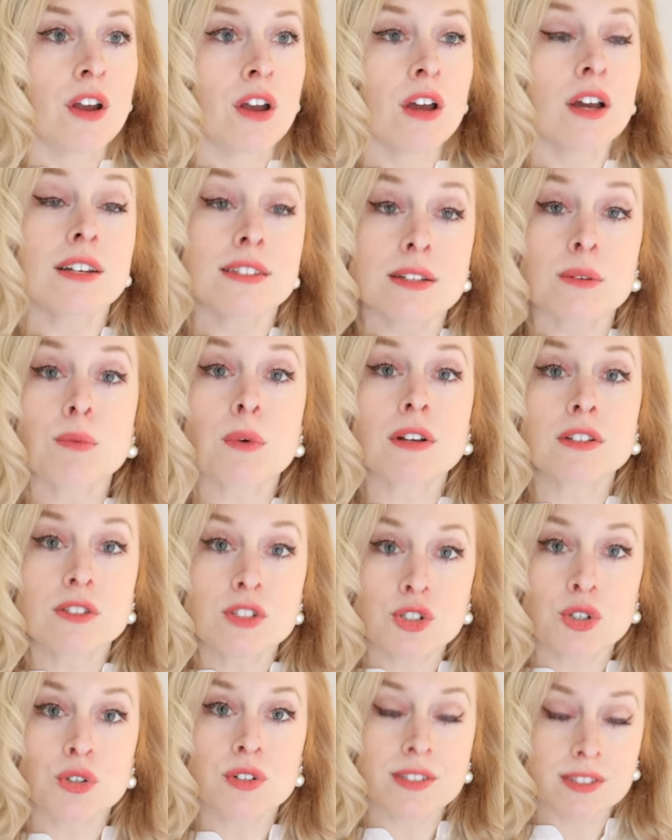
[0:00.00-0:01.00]
because it runs
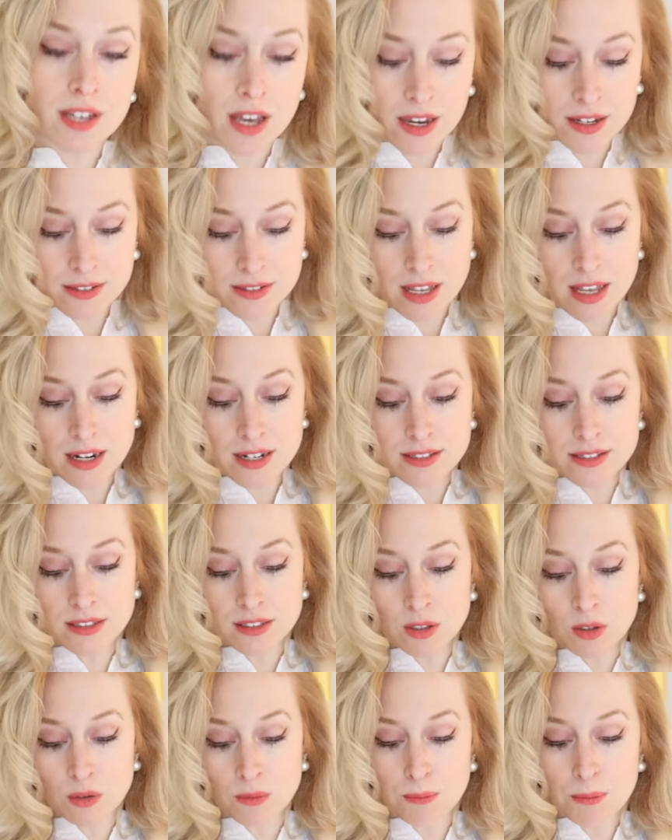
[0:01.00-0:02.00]
true to size and it's a
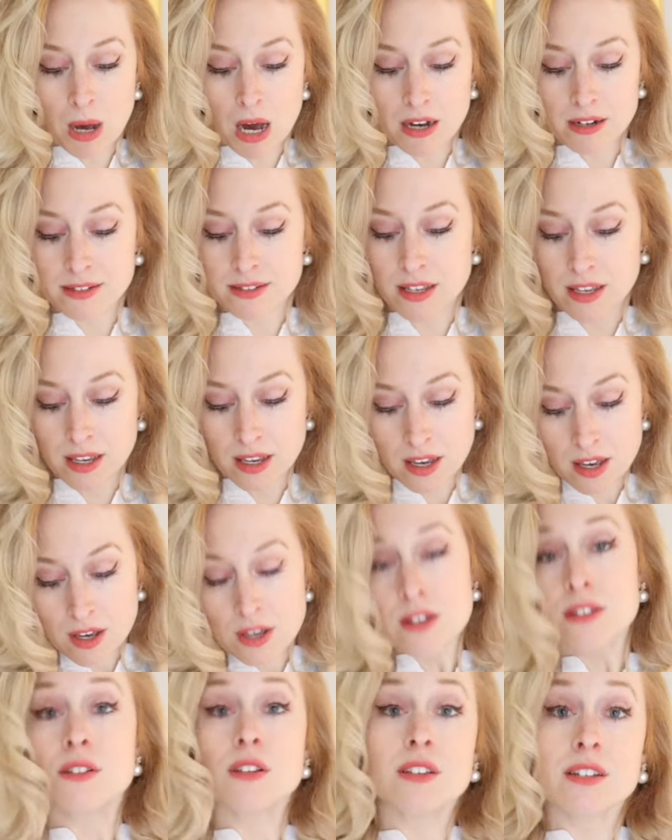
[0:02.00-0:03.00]
little boxy.
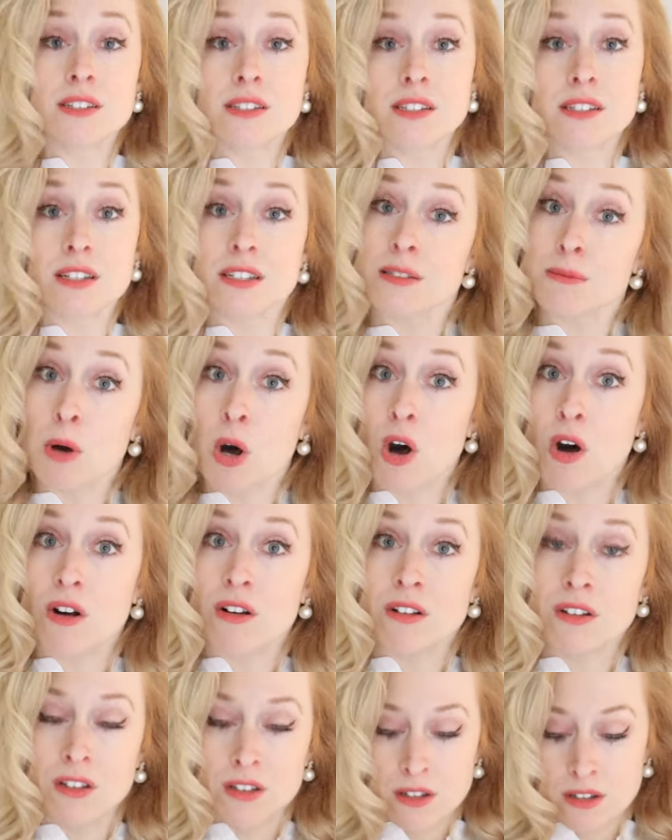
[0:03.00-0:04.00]
So this is a small.
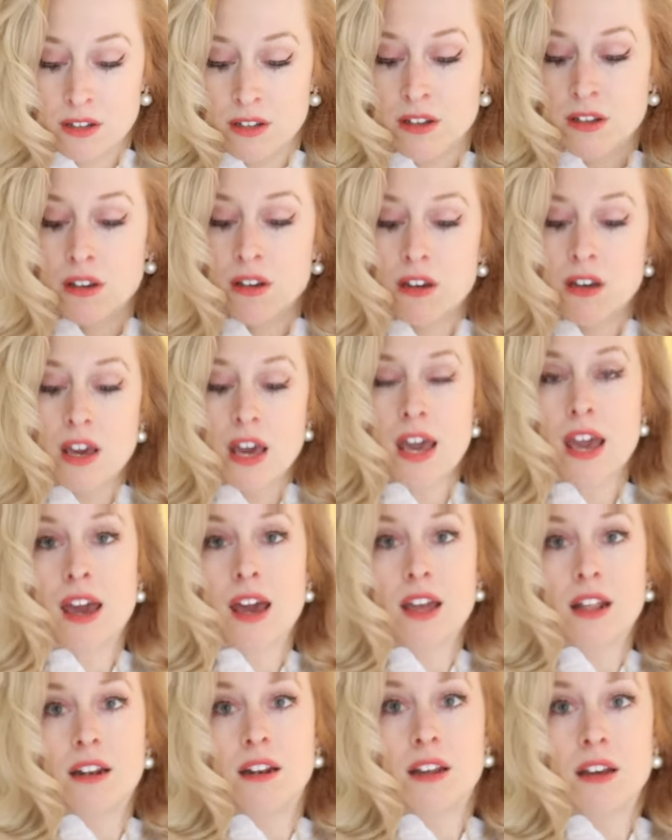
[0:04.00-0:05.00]

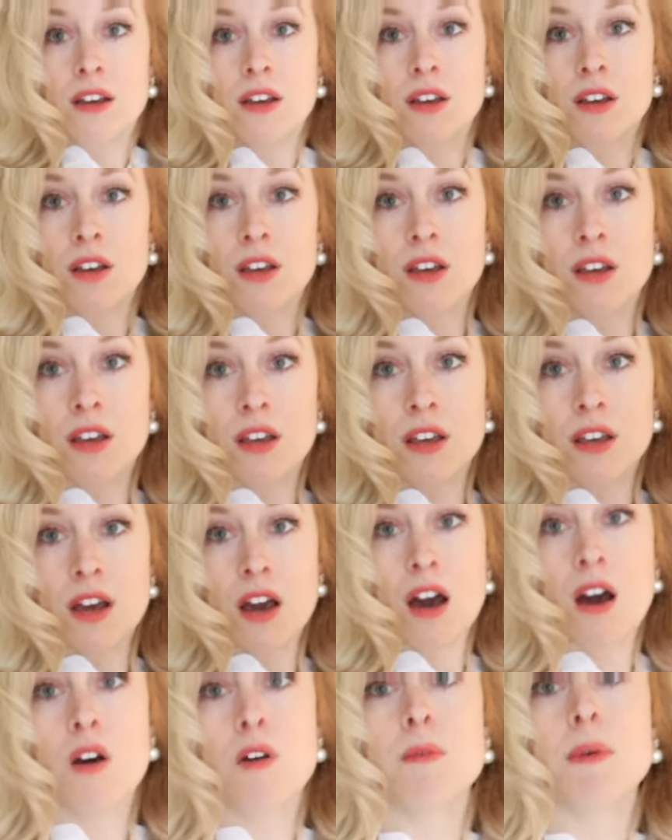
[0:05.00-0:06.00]
And
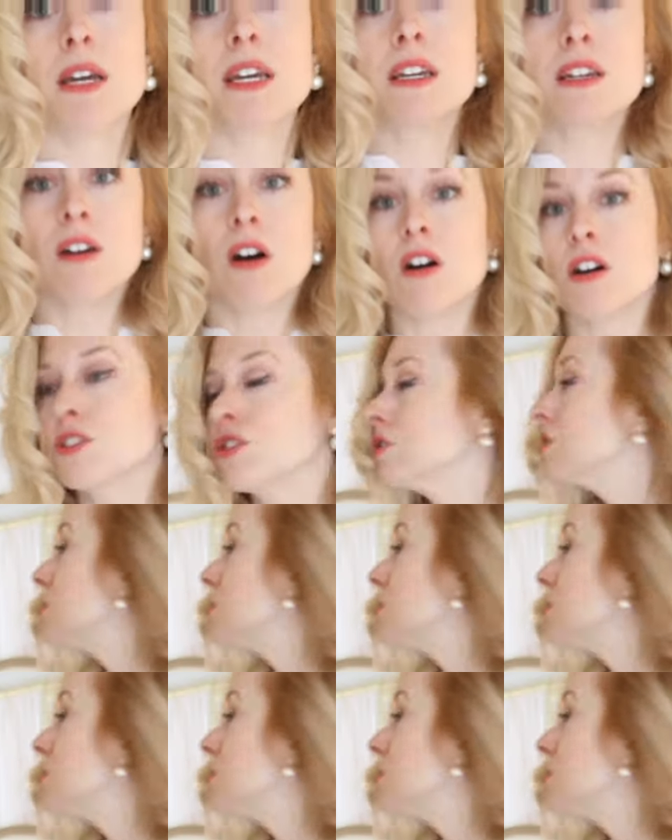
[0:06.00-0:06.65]
oh my gosh,